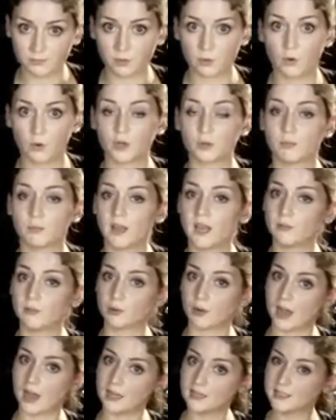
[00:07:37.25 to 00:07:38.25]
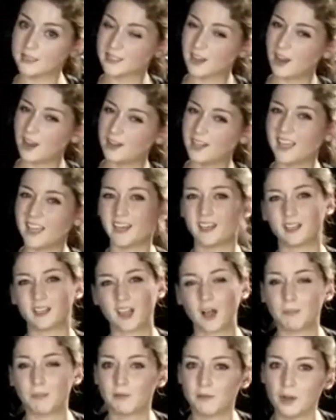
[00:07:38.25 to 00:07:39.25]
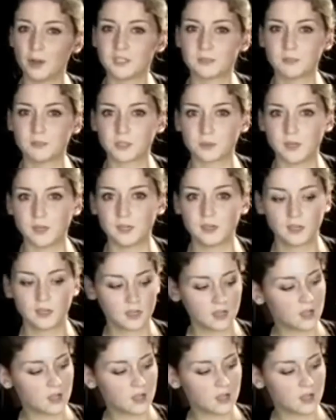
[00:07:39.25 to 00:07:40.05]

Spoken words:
or you could play with your hand slightly, getting a couple of notes in between.